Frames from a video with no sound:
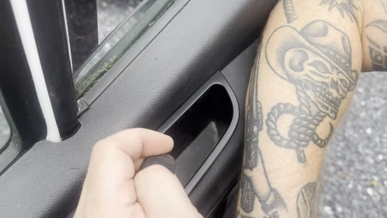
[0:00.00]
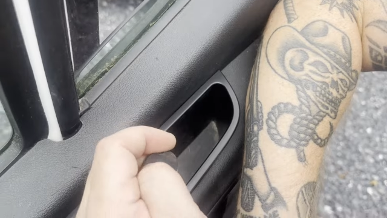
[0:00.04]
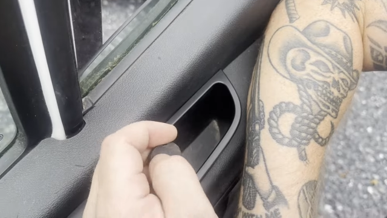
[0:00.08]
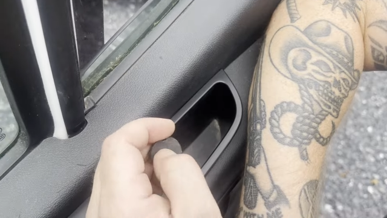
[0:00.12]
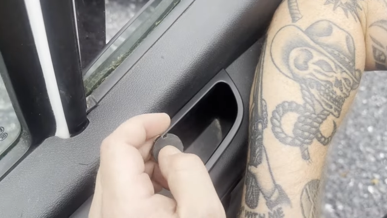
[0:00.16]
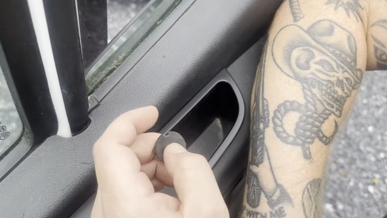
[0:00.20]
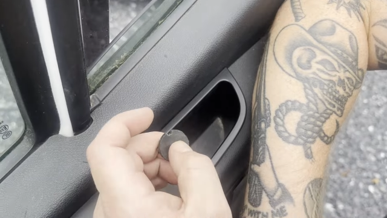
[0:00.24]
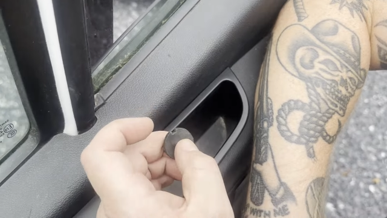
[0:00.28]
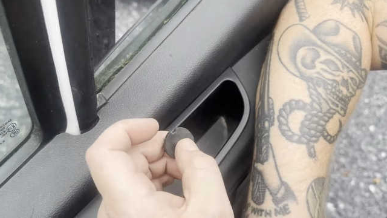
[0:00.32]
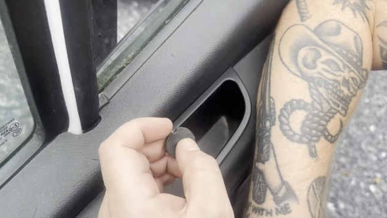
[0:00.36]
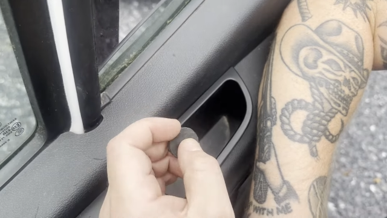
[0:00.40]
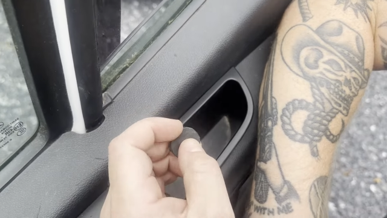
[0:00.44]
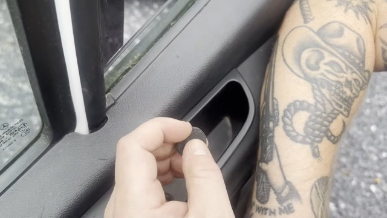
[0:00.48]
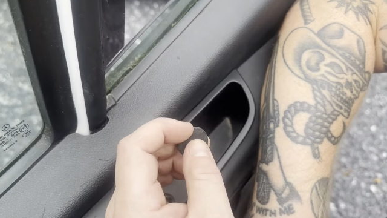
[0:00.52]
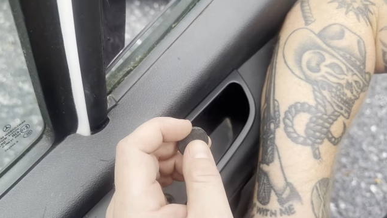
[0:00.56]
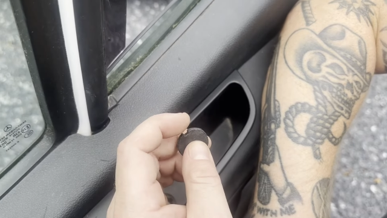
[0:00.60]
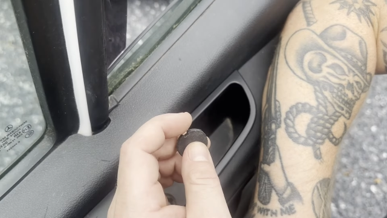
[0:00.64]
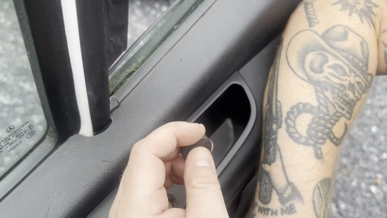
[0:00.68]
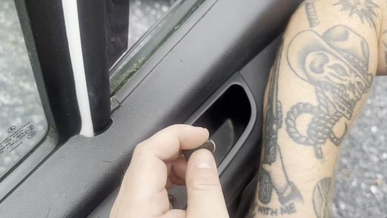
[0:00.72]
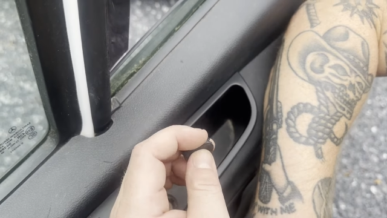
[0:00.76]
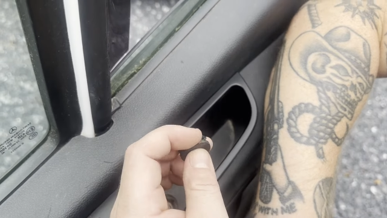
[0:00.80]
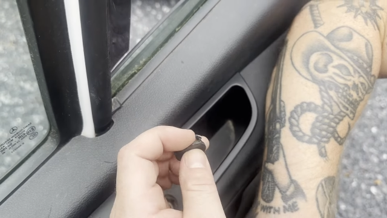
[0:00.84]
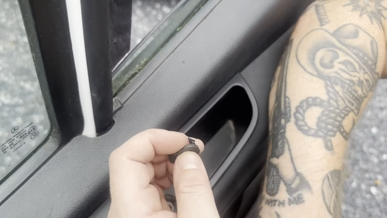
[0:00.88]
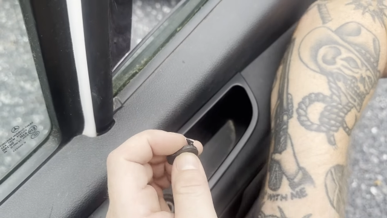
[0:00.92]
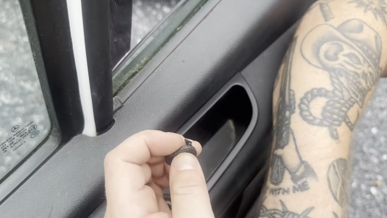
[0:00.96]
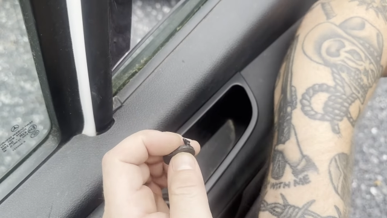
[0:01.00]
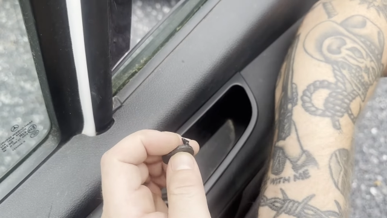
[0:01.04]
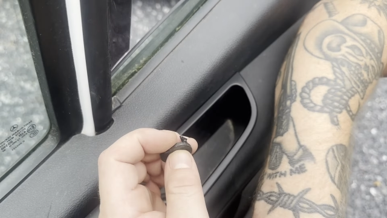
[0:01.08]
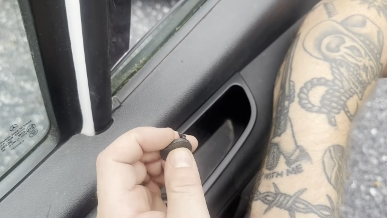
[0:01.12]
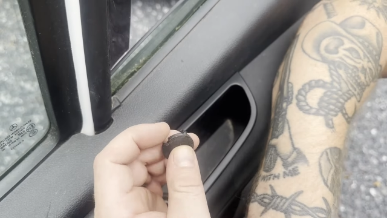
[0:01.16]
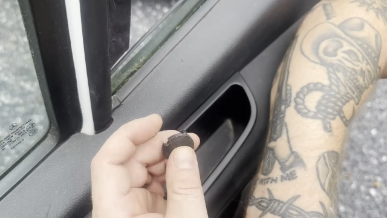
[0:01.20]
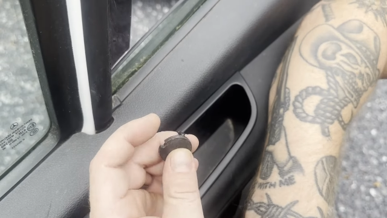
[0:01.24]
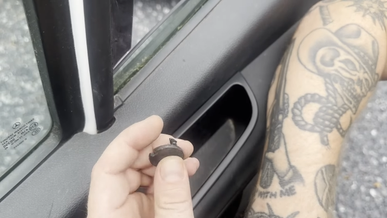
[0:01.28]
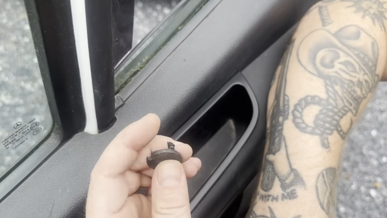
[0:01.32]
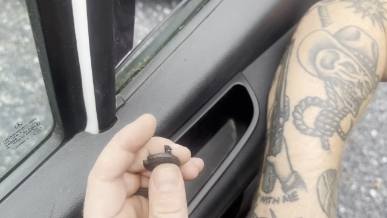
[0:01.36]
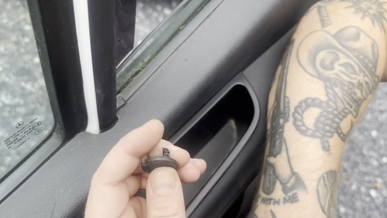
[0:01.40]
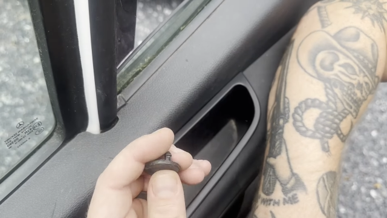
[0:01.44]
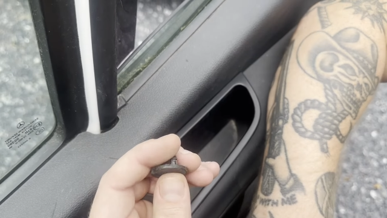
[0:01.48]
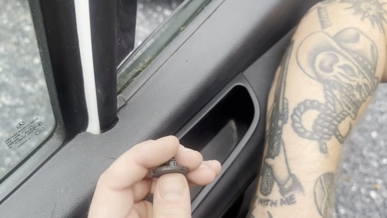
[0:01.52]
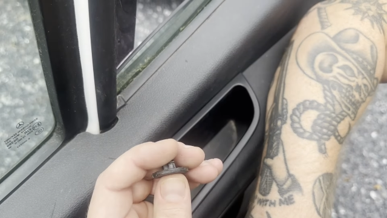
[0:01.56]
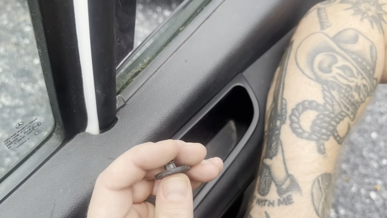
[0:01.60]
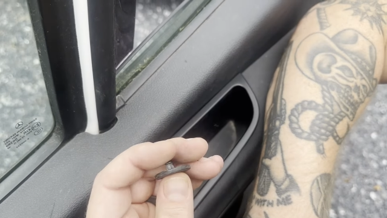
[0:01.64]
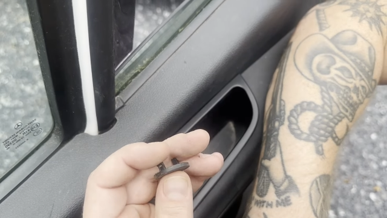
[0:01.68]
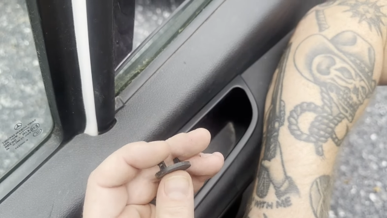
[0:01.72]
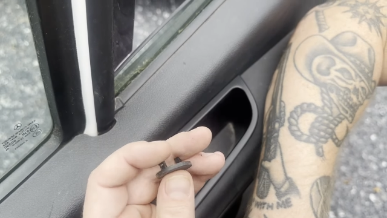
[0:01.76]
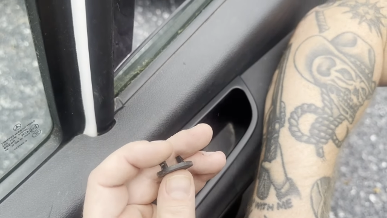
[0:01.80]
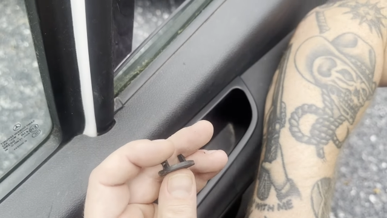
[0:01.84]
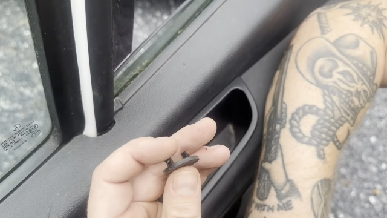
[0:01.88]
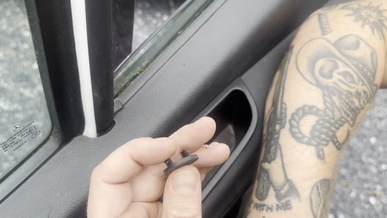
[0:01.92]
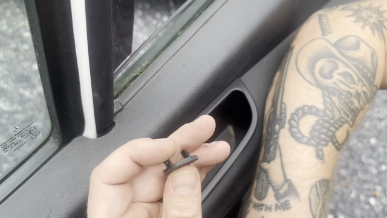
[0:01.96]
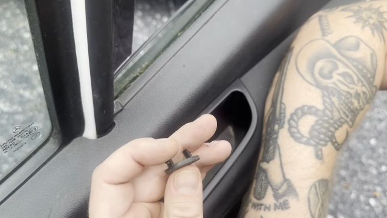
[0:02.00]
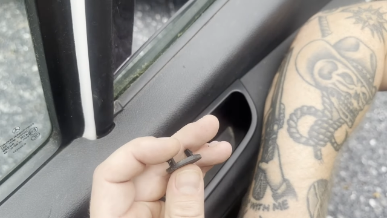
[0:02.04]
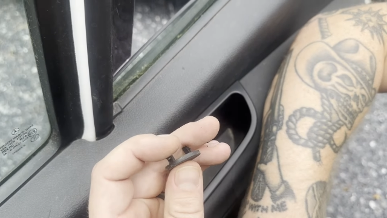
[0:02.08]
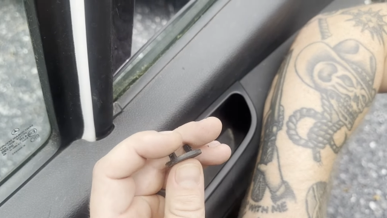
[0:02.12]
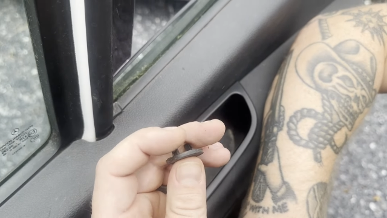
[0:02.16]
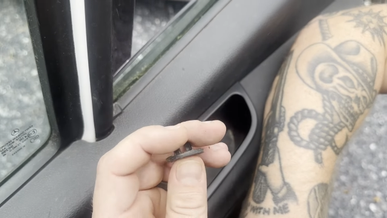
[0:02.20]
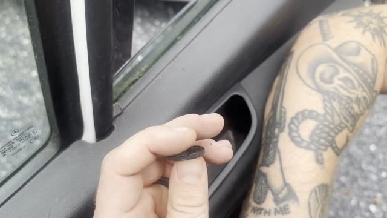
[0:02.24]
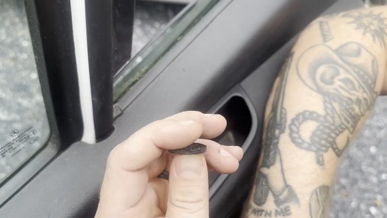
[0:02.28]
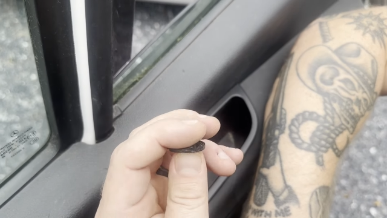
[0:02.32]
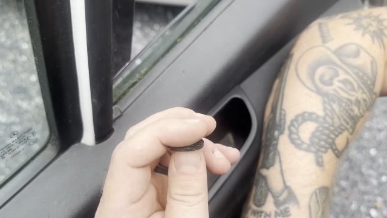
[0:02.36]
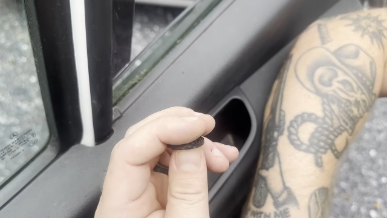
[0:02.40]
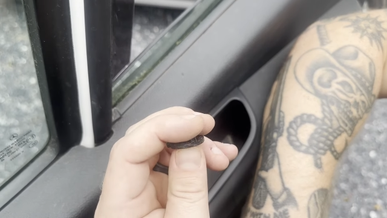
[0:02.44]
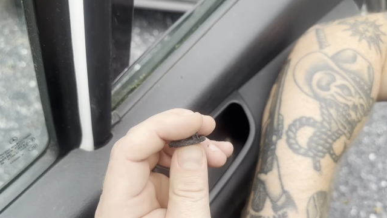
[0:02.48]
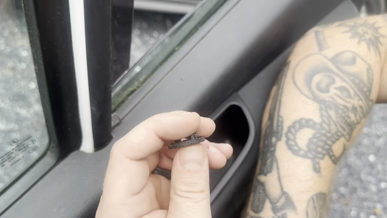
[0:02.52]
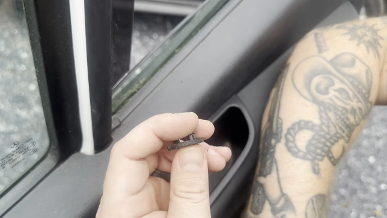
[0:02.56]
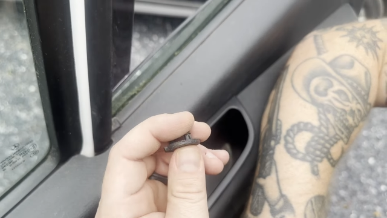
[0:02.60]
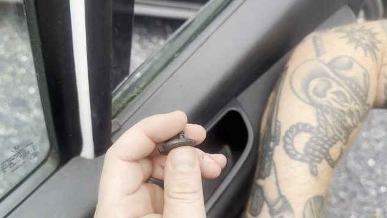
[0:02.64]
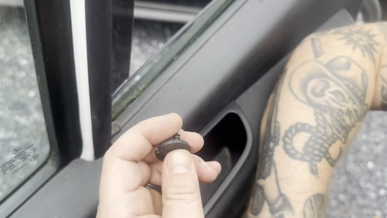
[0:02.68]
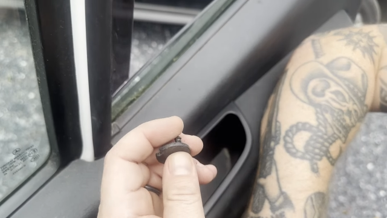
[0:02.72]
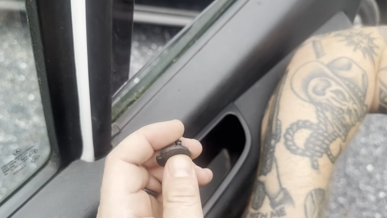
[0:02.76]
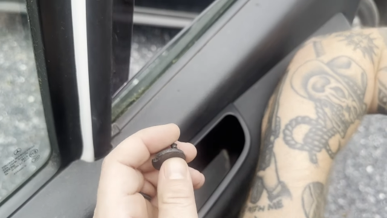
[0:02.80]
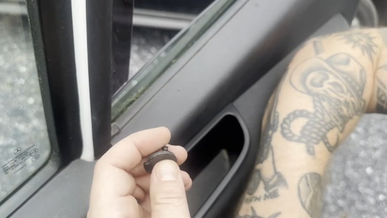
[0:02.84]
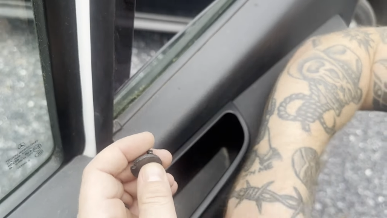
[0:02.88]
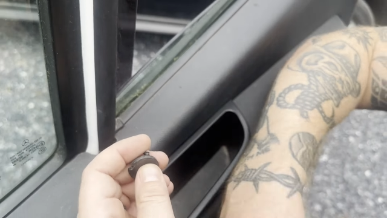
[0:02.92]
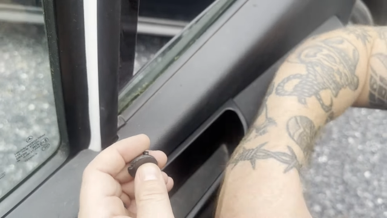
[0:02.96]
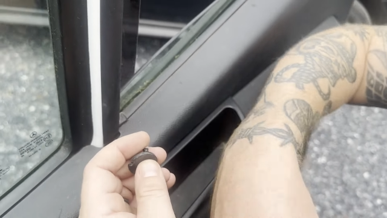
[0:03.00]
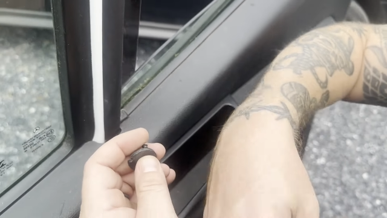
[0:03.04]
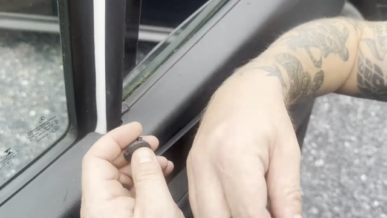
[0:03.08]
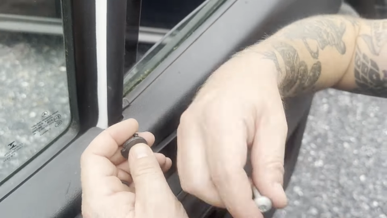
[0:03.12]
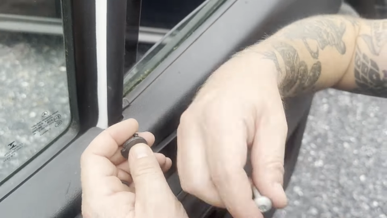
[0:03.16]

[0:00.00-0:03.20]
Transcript: Nobody's mouth can be seen.